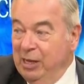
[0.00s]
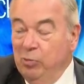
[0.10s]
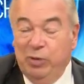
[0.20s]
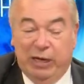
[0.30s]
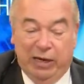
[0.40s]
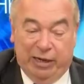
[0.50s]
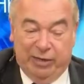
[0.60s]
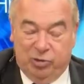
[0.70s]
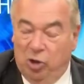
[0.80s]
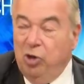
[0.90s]
We got
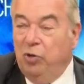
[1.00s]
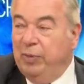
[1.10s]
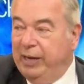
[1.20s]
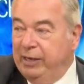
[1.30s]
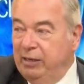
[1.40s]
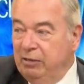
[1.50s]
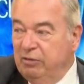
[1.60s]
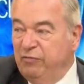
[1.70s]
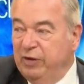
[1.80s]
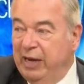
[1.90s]
Ayatollah Khomeini,
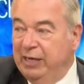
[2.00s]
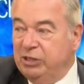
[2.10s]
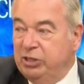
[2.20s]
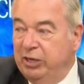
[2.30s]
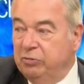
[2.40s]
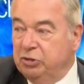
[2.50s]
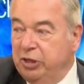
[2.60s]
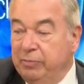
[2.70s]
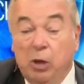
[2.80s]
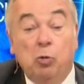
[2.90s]
the fanatic Shiite
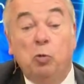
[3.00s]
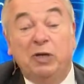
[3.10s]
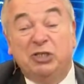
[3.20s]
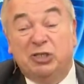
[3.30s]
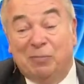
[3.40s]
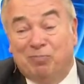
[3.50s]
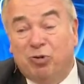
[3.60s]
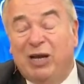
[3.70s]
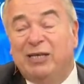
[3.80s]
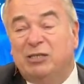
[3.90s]
regime, which
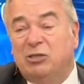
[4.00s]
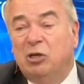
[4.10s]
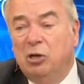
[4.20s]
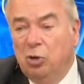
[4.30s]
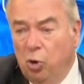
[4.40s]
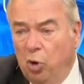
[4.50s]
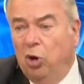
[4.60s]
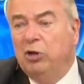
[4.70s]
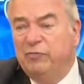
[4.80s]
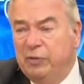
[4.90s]
suppressed
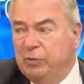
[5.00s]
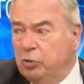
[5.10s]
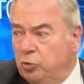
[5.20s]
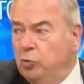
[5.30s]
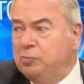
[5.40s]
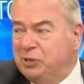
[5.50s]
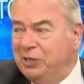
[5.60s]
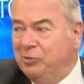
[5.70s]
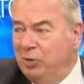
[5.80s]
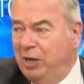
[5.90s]
all of the groups
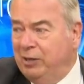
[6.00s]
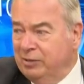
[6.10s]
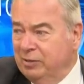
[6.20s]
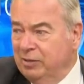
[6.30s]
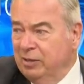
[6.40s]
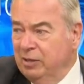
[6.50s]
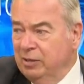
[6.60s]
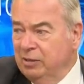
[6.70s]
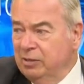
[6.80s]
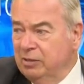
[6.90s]
in Iran
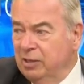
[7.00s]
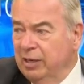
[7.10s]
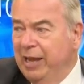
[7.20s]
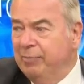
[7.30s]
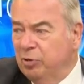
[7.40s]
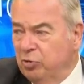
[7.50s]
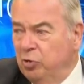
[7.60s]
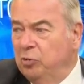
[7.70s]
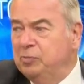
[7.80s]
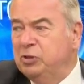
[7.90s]
the labor
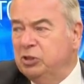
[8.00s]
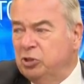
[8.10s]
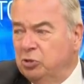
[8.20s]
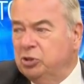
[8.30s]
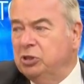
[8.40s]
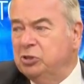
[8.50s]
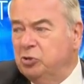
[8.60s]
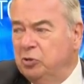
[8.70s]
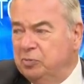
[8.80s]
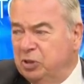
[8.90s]
groups, the socialist
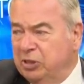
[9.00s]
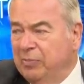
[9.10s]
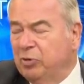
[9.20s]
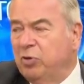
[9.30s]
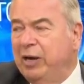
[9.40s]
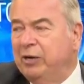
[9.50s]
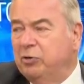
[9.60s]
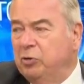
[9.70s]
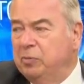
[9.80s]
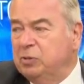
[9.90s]
groups, the democratic
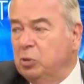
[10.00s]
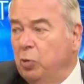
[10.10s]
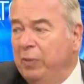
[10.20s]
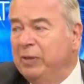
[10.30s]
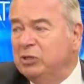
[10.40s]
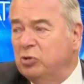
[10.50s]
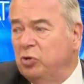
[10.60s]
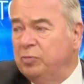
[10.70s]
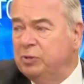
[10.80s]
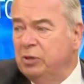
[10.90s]
groups, the women's
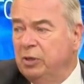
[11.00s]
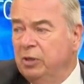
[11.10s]
groups,